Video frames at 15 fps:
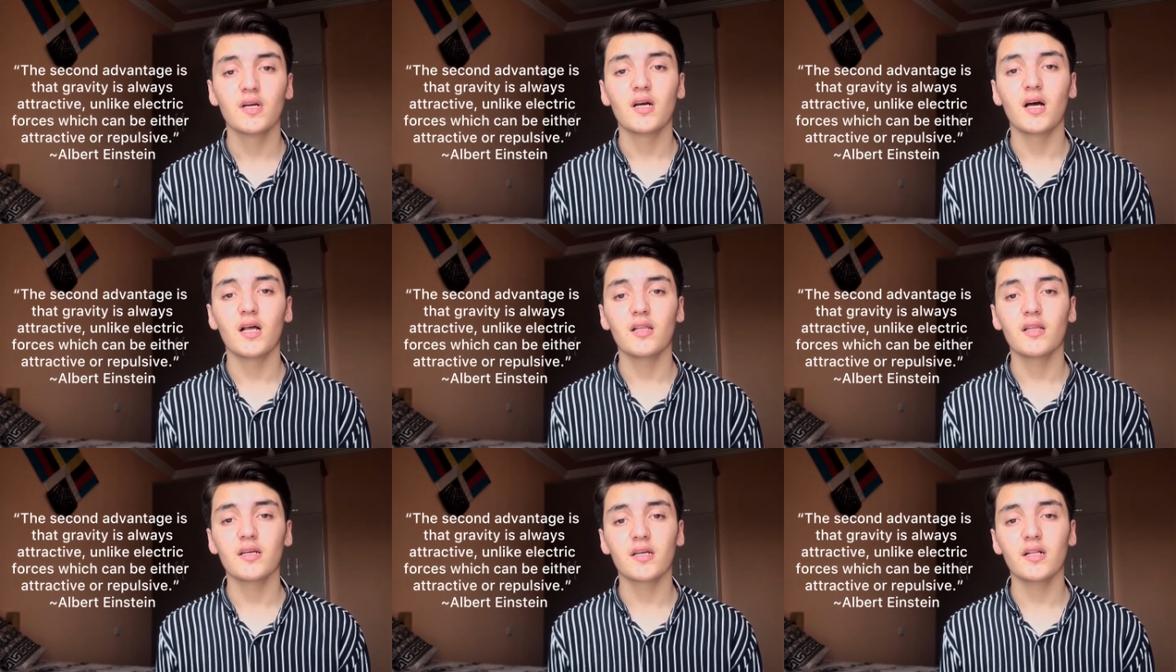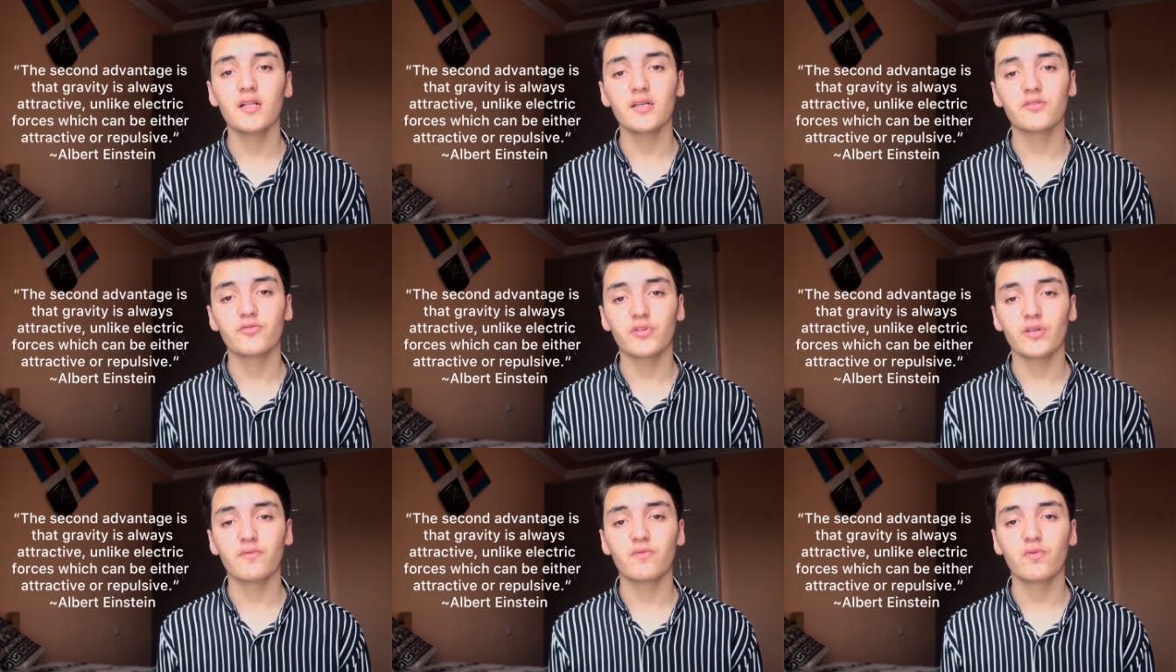unlike
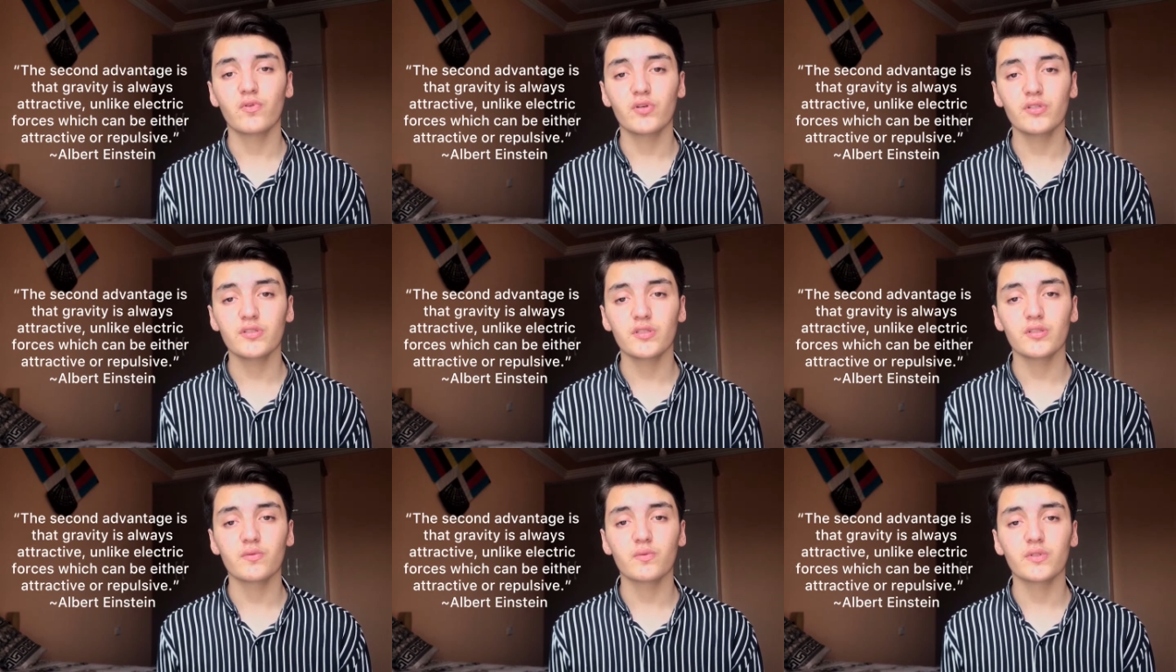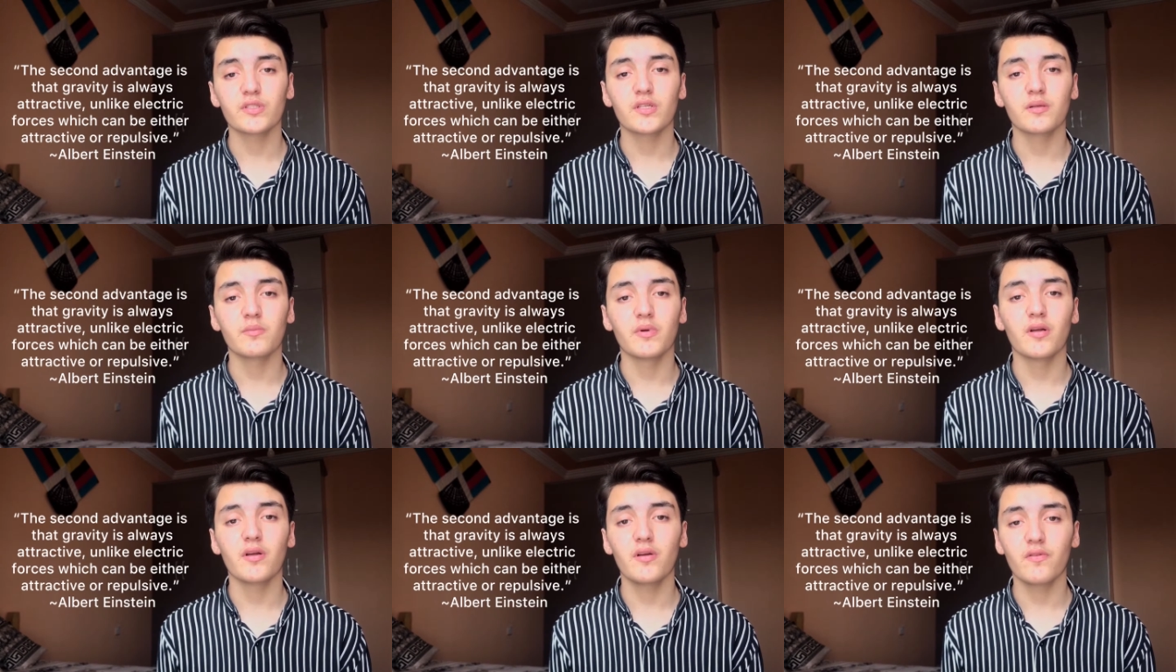electric forces, which can
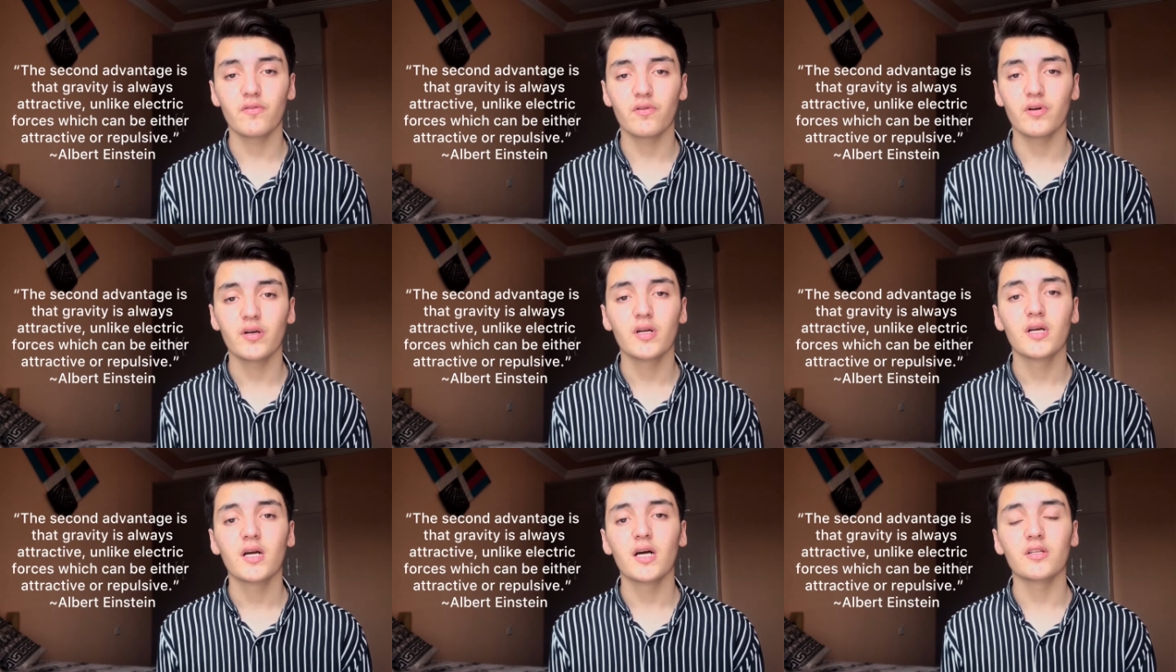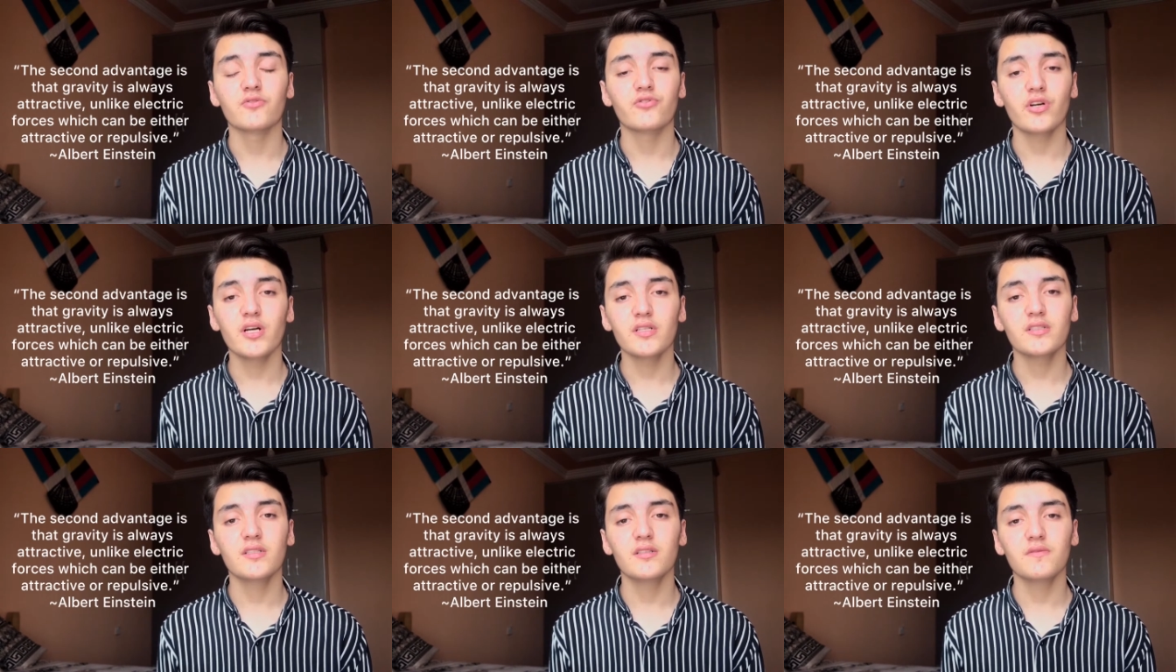be either
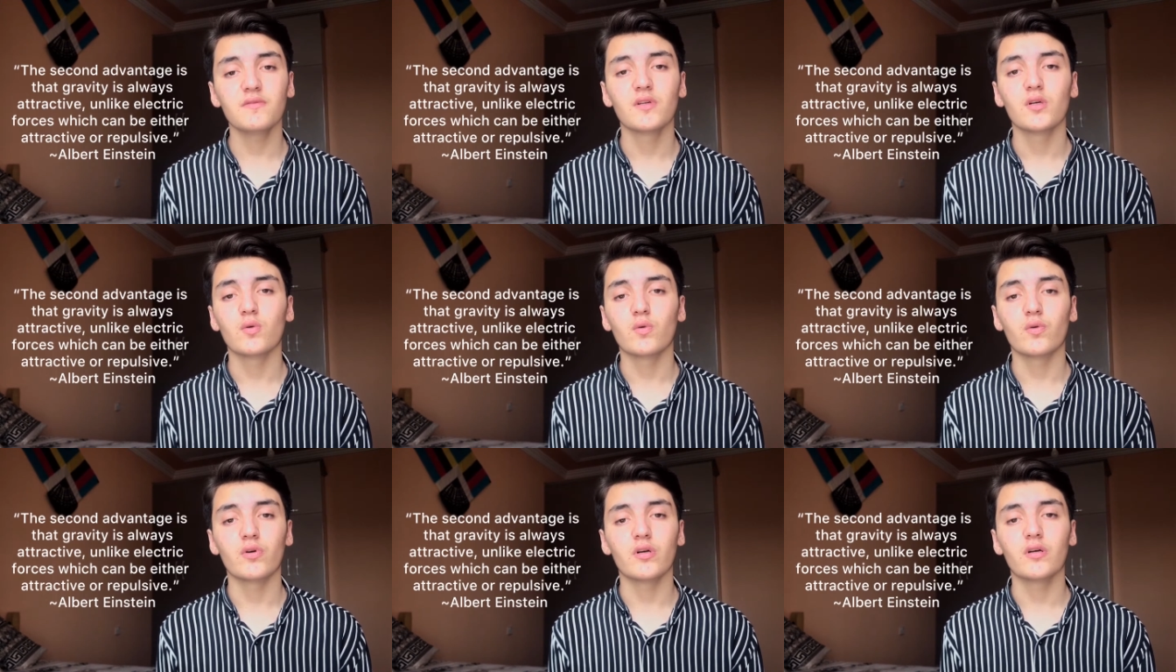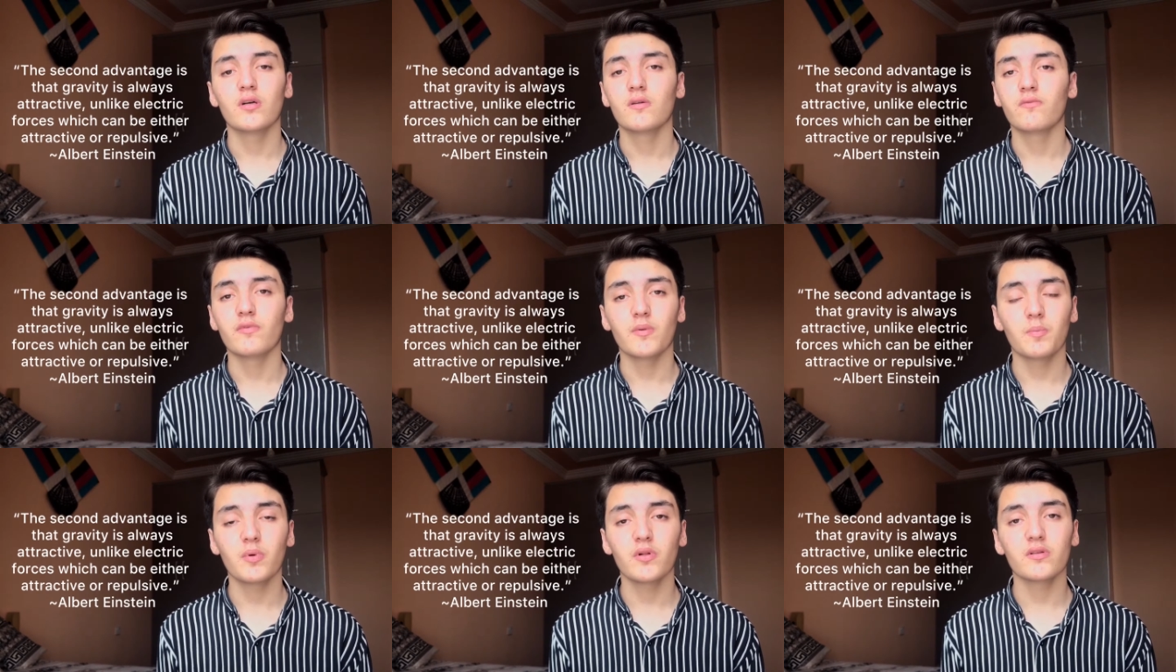attractive or
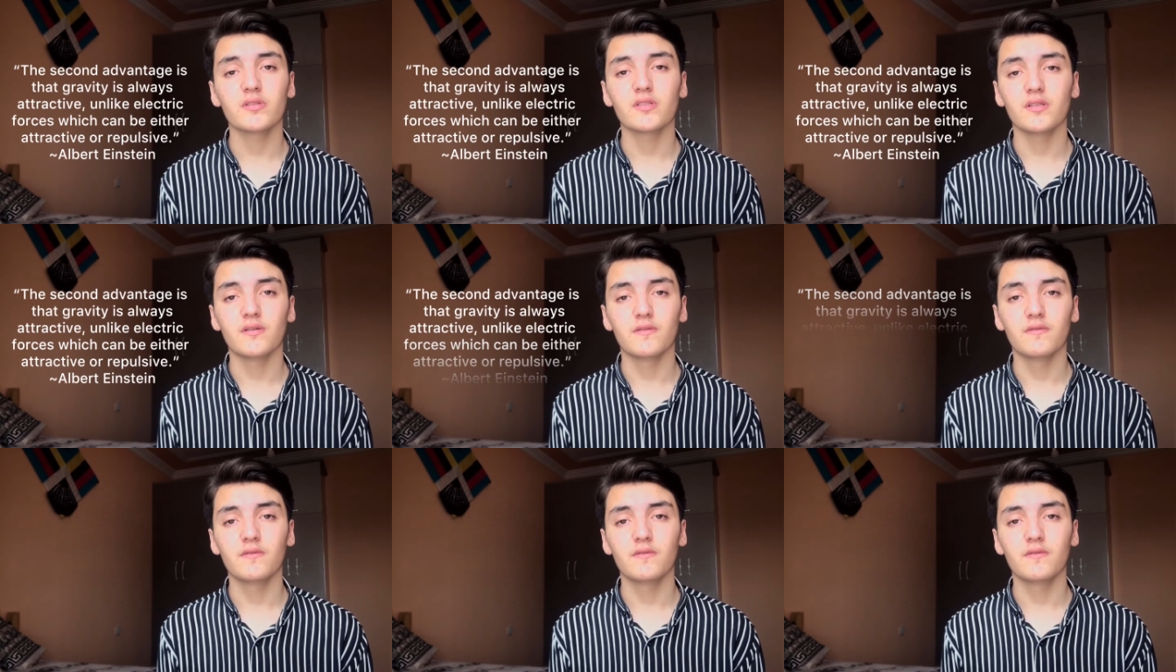repulsive.